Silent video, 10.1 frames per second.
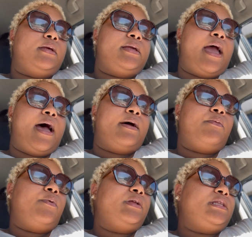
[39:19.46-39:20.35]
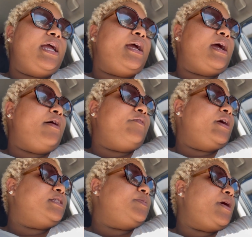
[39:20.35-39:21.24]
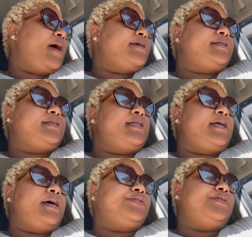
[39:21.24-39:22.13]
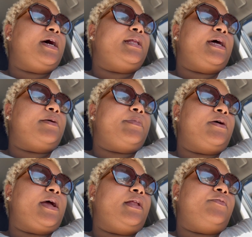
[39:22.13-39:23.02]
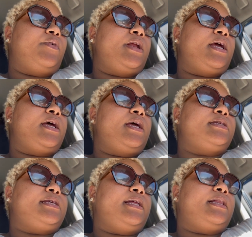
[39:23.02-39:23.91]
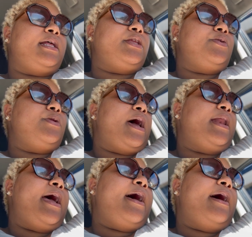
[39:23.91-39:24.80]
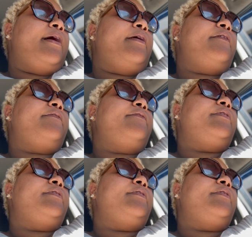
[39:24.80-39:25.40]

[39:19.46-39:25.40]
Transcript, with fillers: yeah, one thing I've expressed that I do not like about California is that they do not have,